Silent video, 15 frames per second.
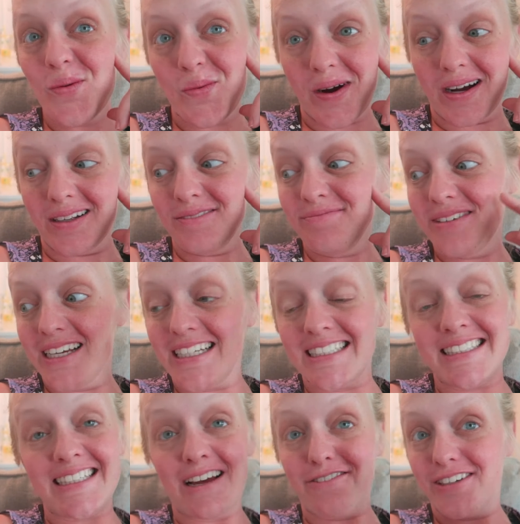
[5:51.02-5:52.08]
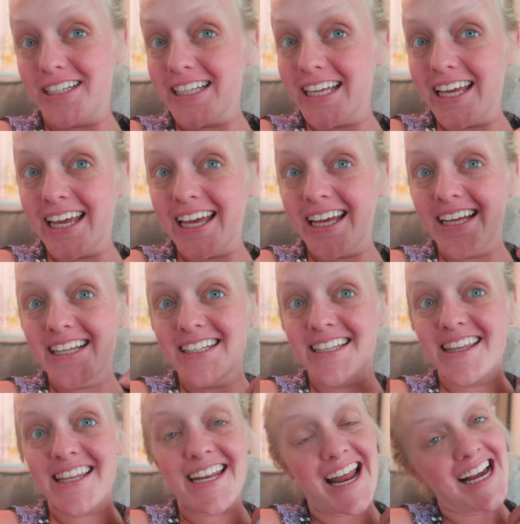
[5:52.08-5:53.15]
Well, it is definitely
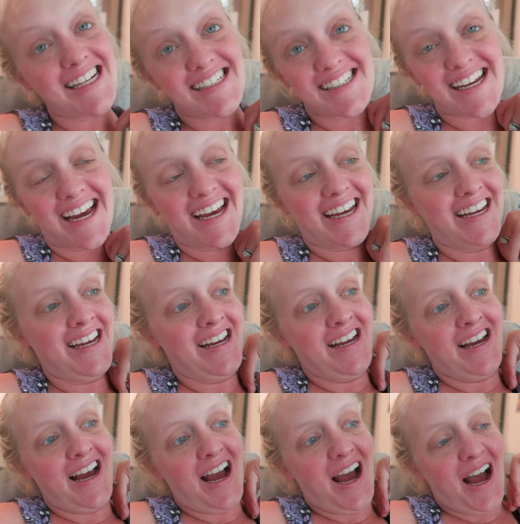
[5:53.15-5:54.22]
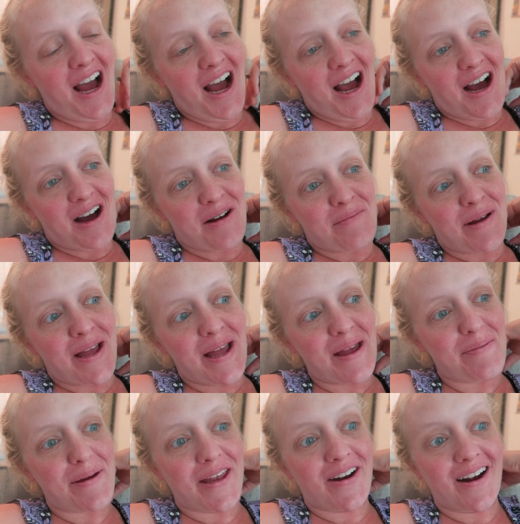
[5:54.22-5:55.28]
the next day. Um,
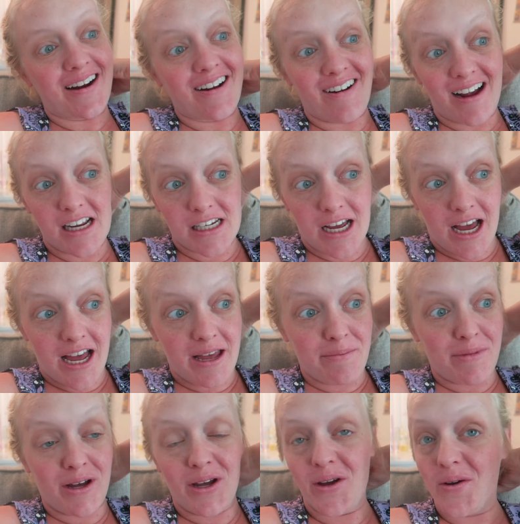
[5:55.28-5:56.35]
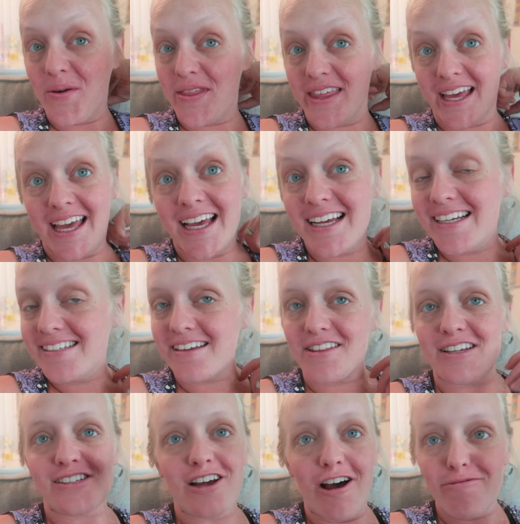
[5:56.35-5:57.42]
Peter had a great time with the kids
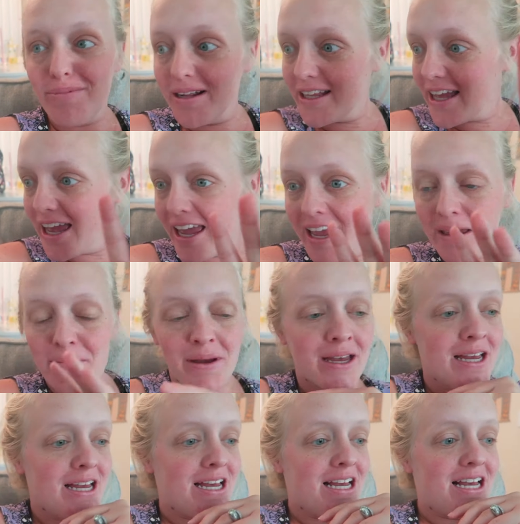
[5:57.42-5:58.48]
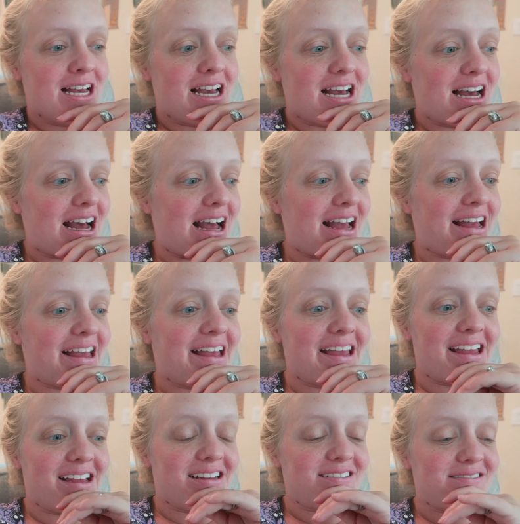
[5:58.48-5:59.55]
at the softball game.
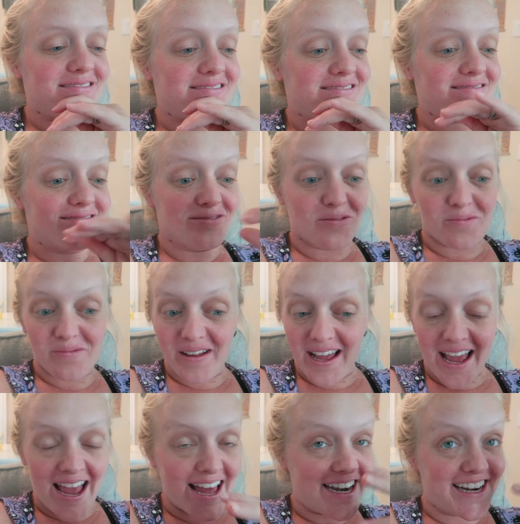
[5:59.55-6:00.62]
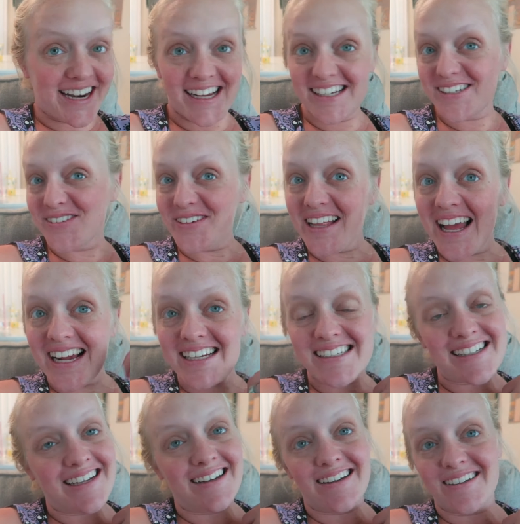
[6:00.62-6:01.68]
I had a nice
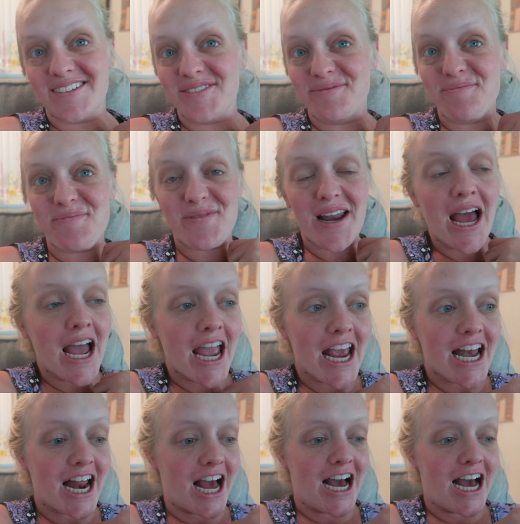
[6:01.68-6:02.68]
relaxing night.